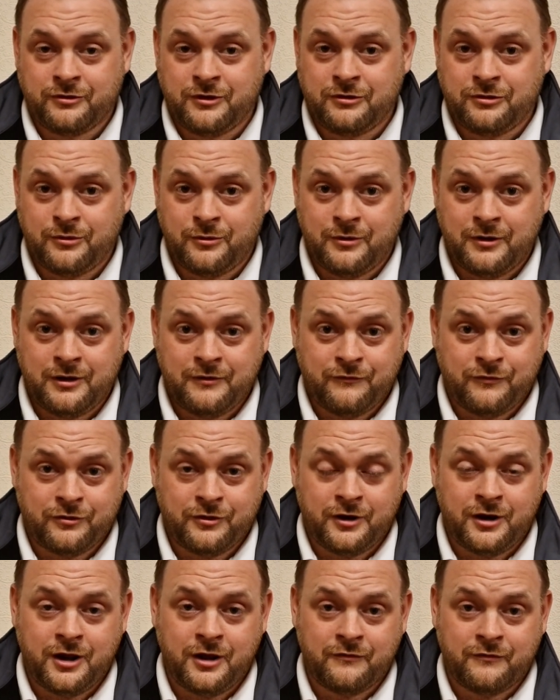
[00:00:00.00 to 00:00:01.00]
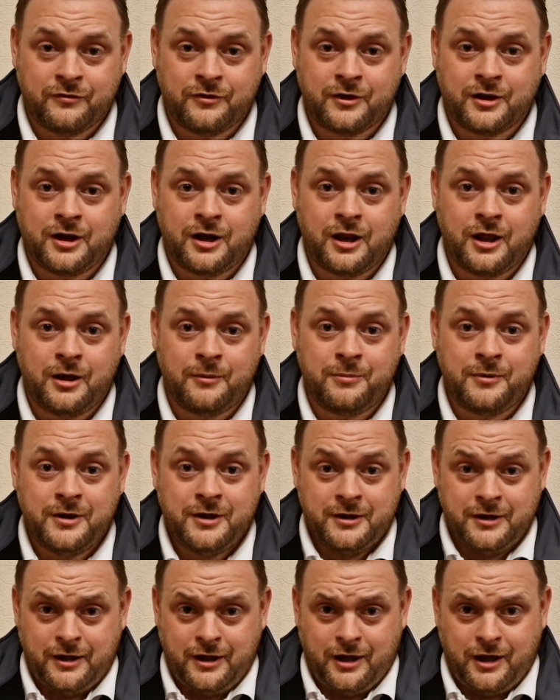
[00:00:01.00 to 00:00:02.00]
They do it for the love of the club,
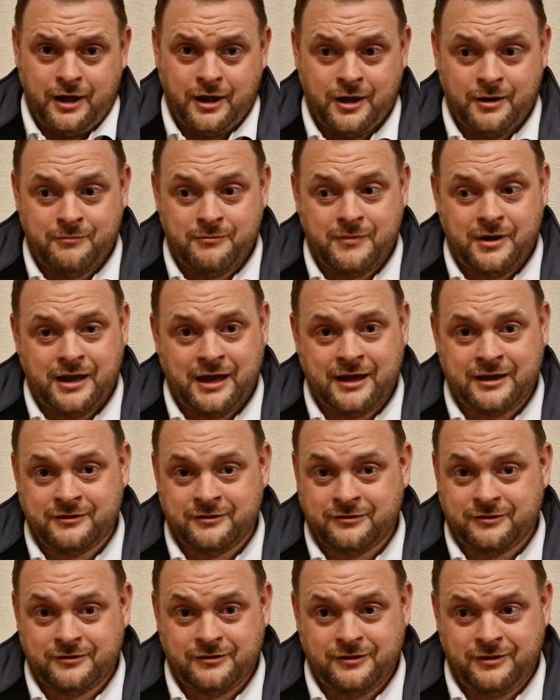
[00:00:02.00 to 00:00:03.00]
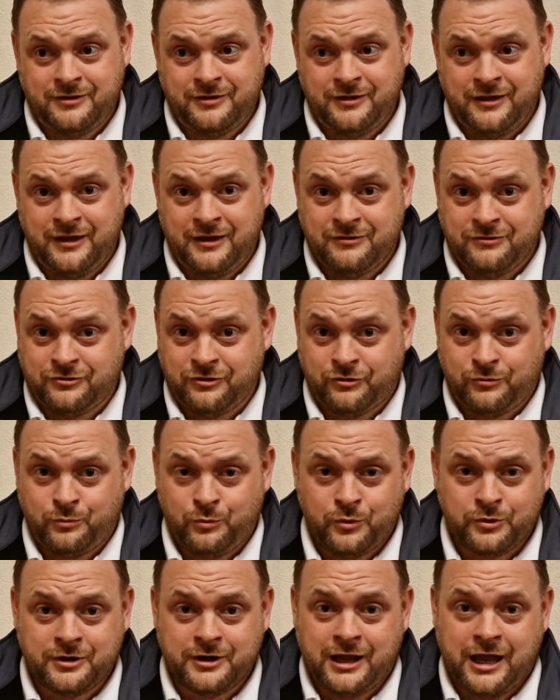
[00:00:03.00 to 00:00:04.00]
and it just
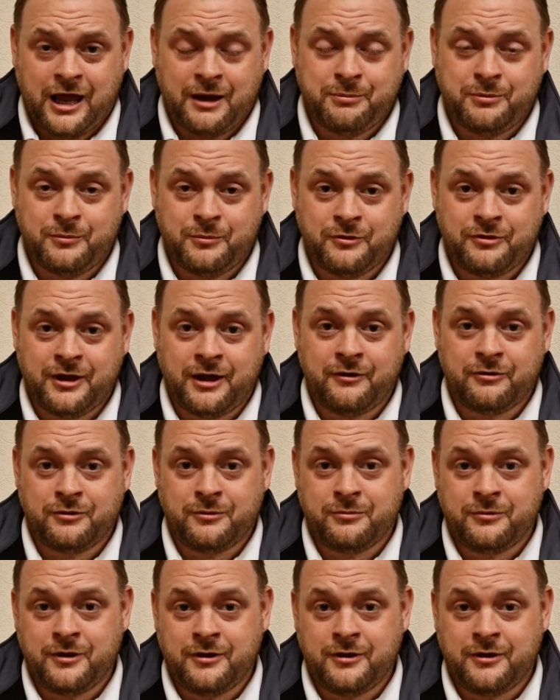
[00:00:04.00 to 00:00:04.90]
wouldn't happen without them.